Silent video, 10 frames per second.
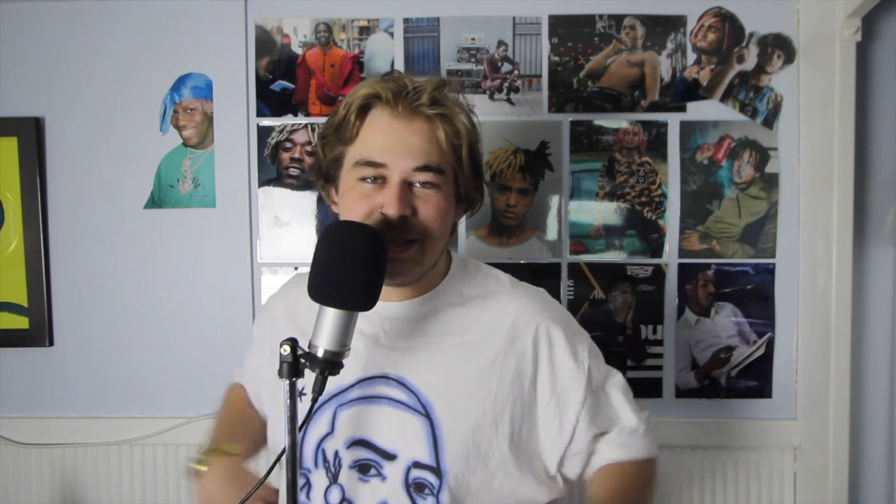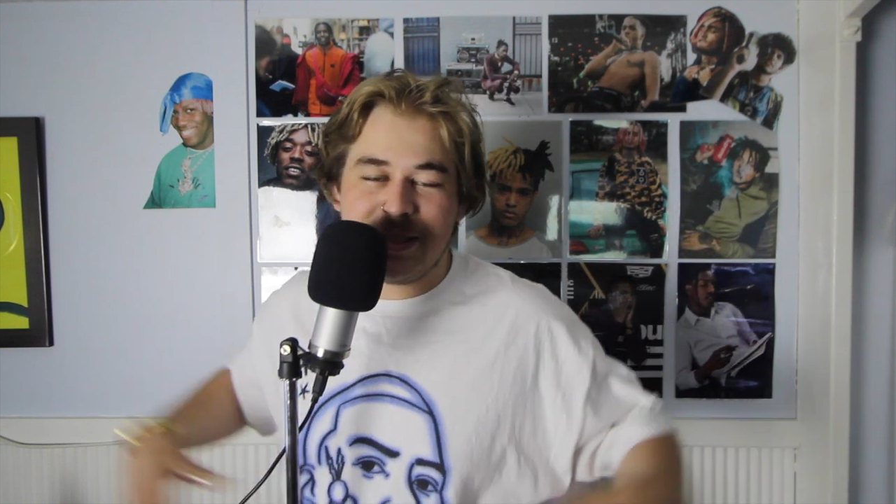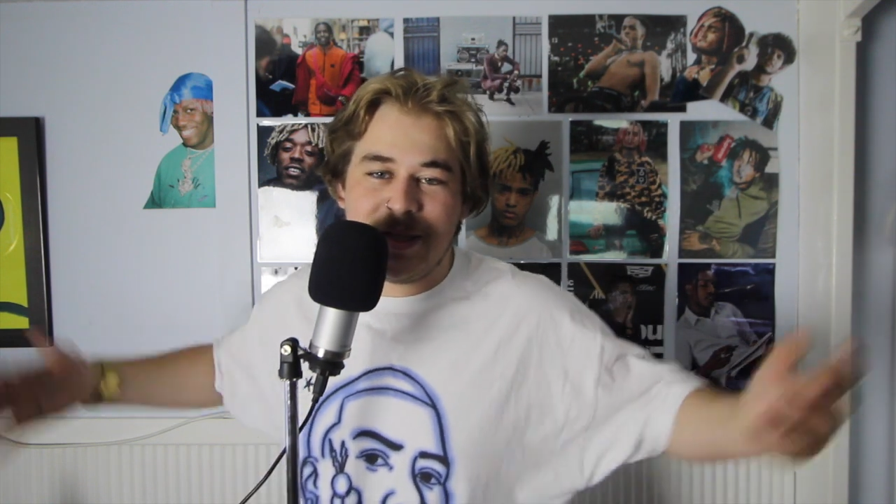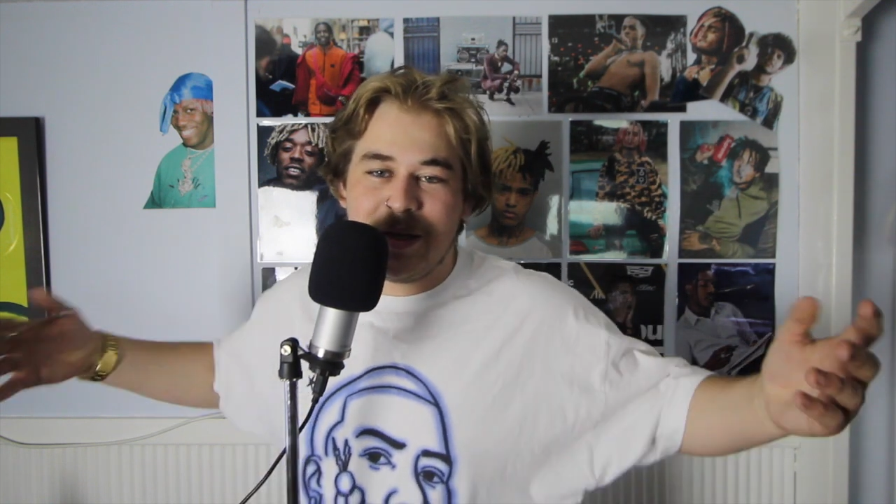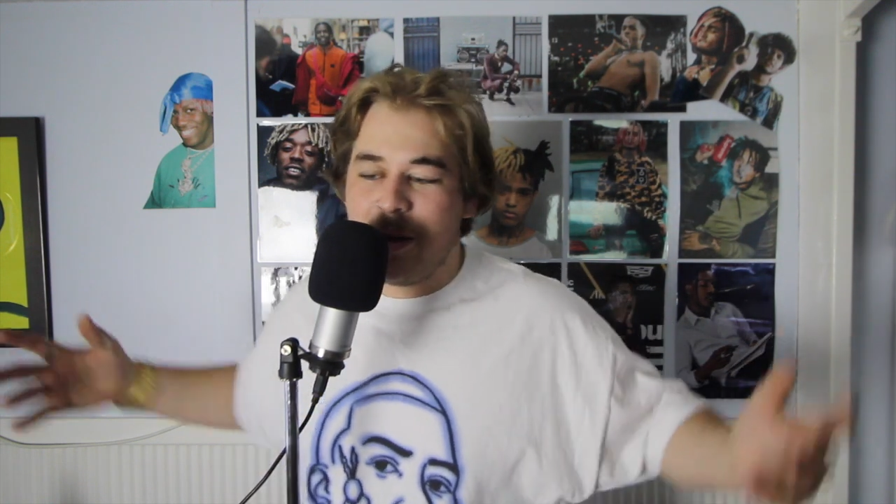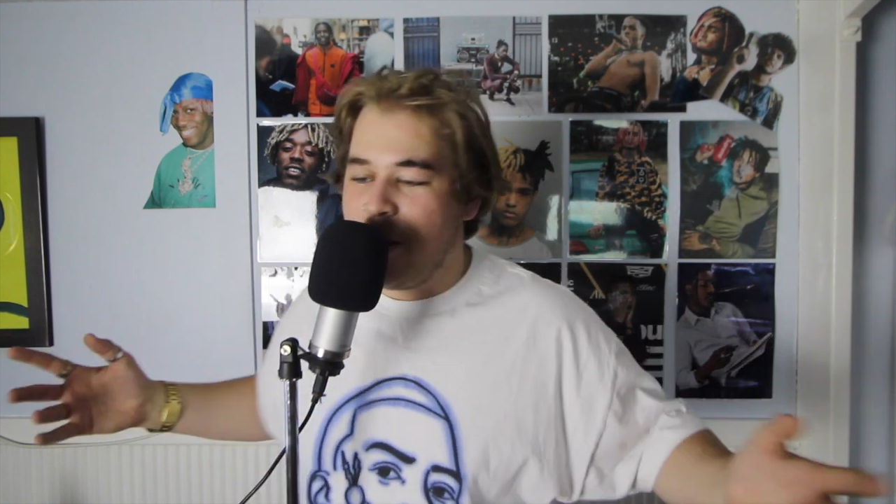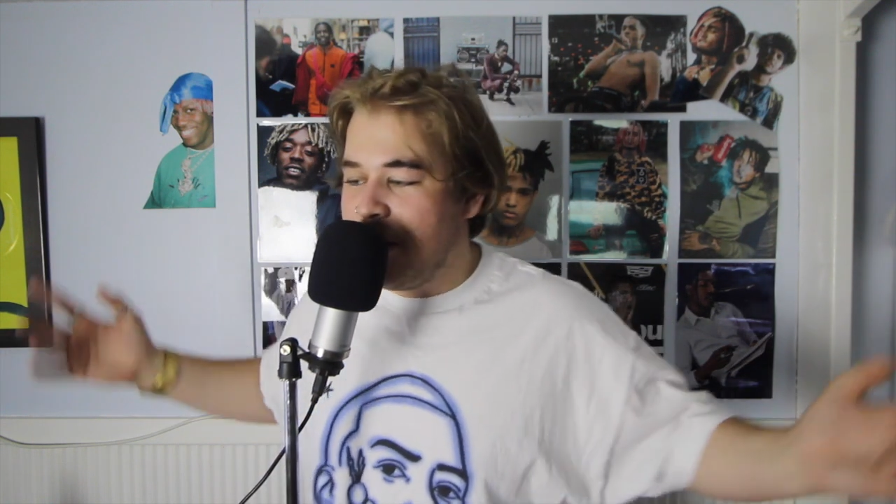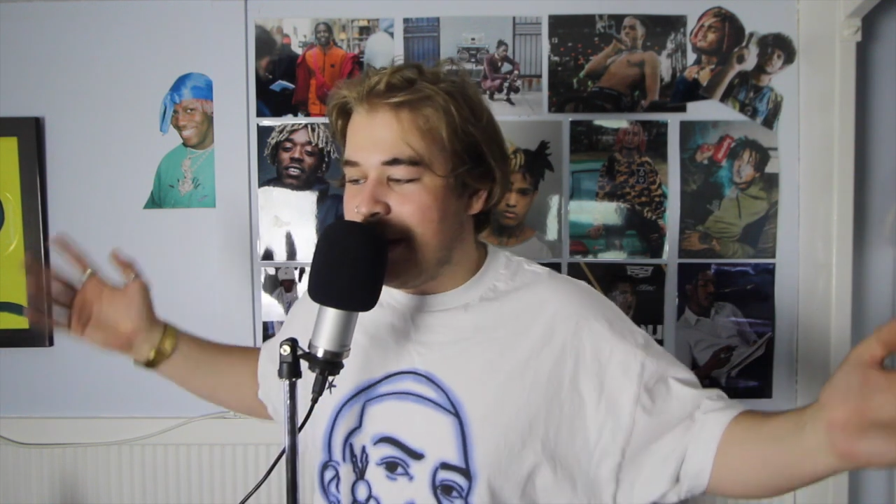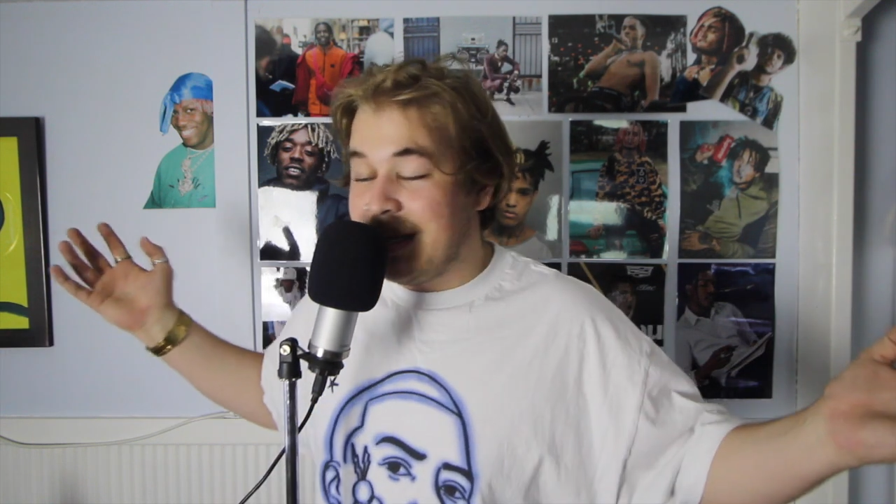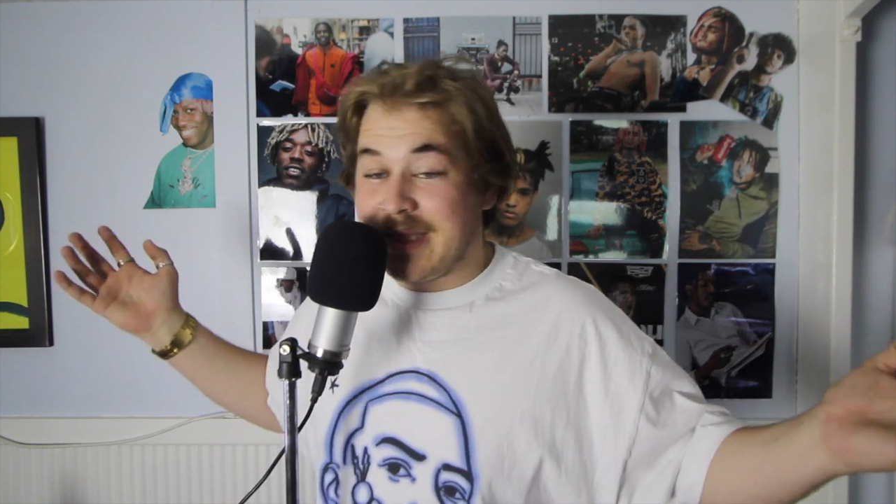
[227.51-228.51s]
so
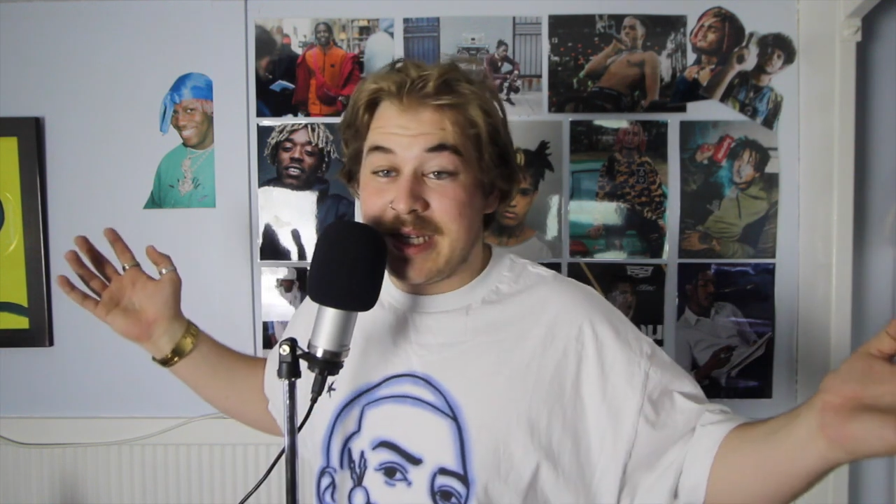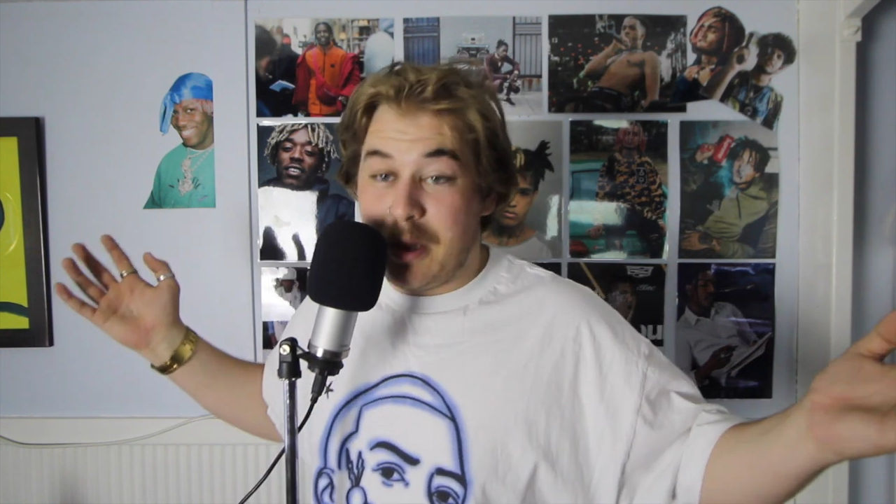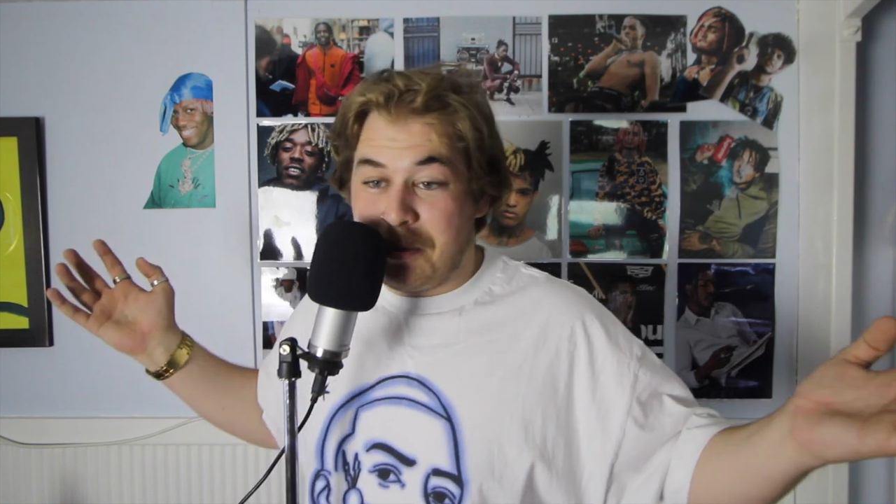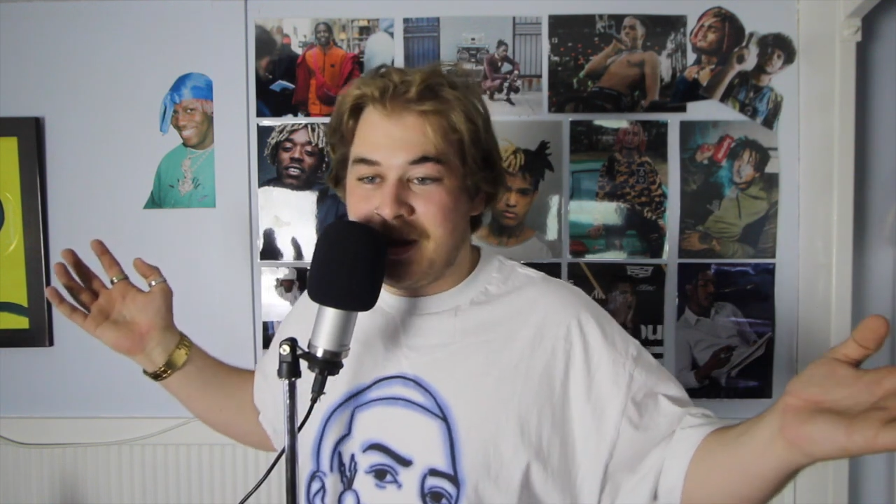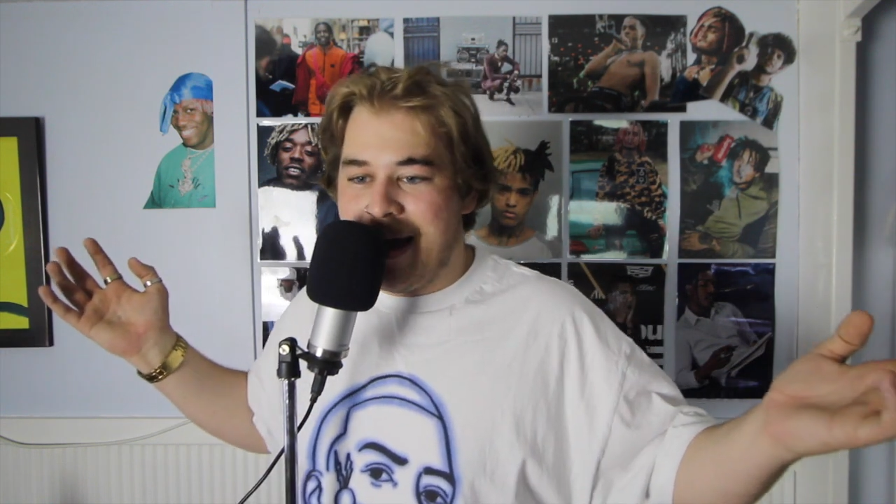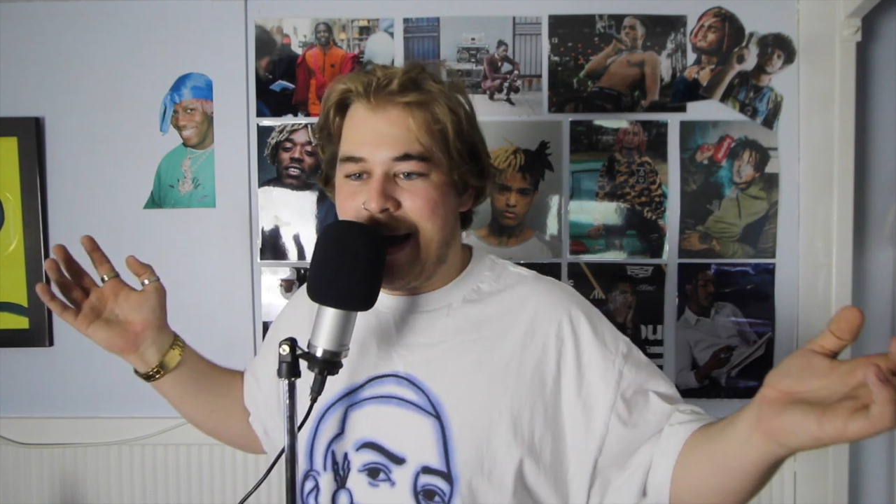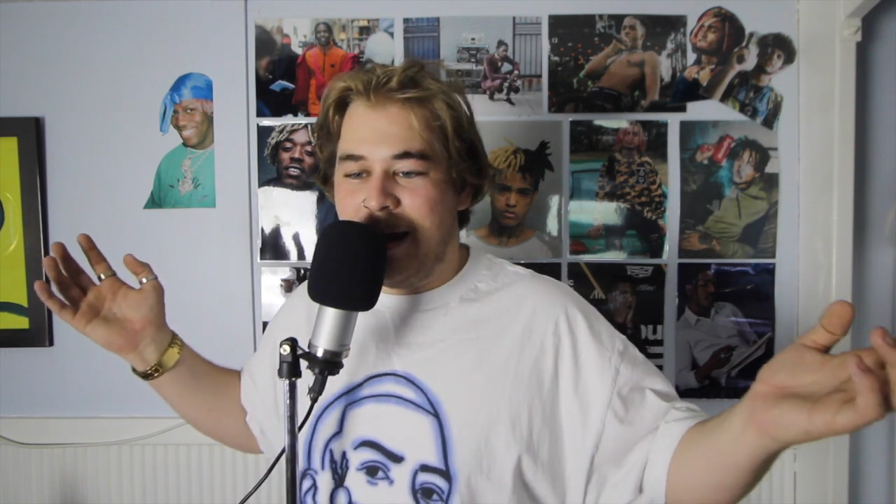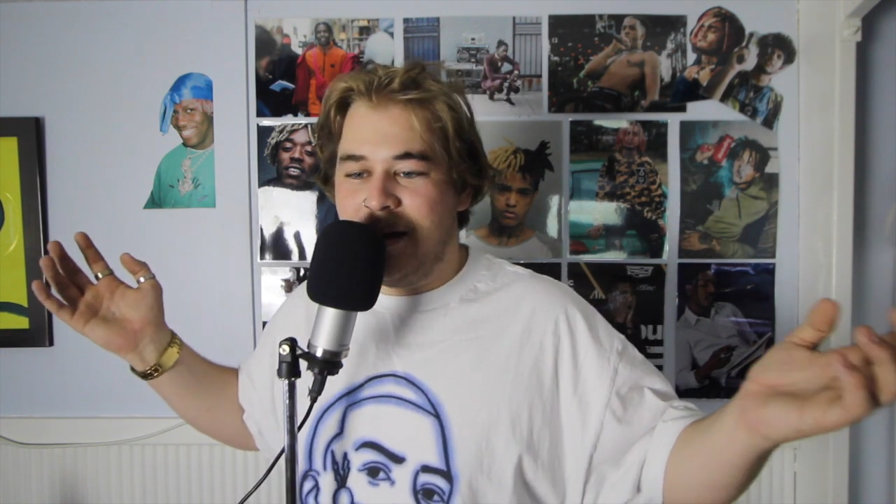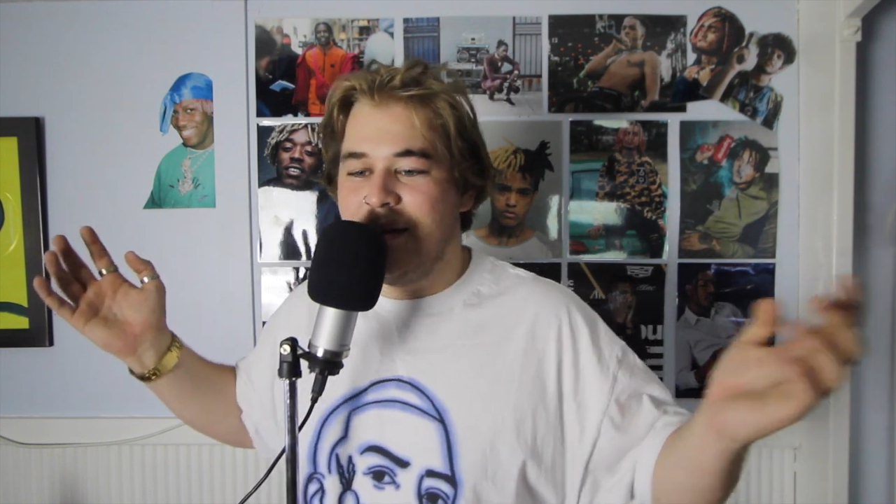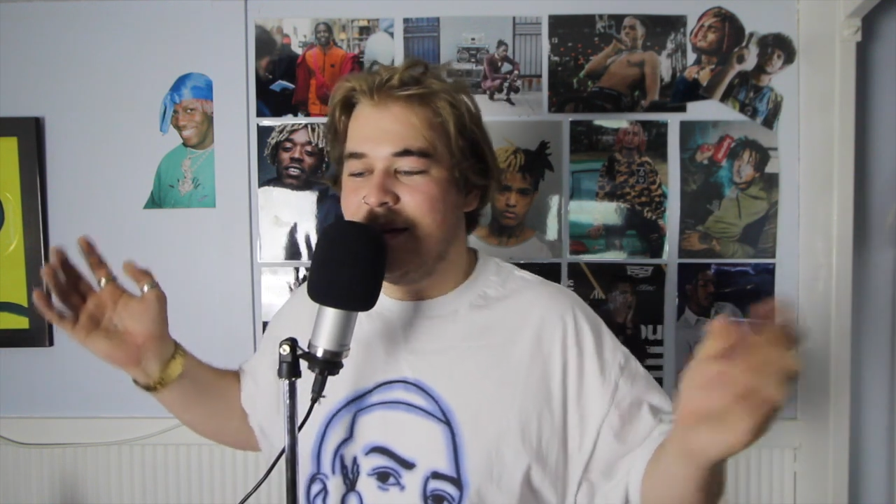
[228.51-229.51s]
here's a clip of
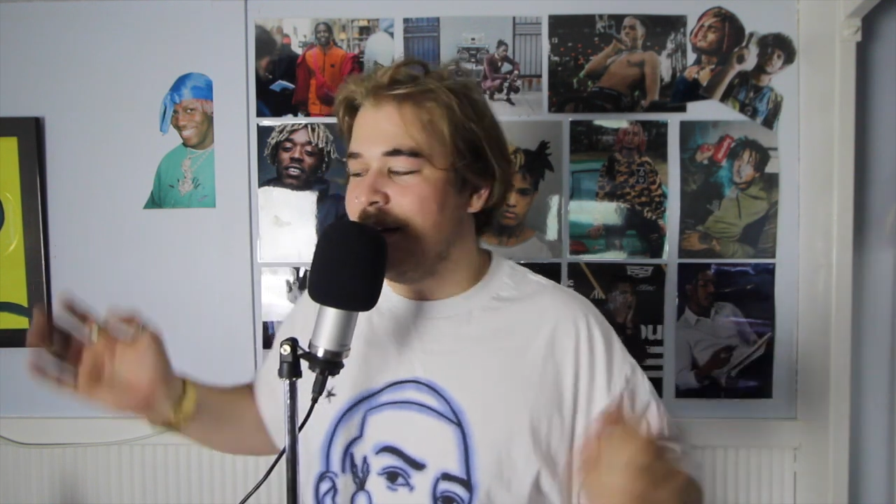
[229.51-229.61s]
that.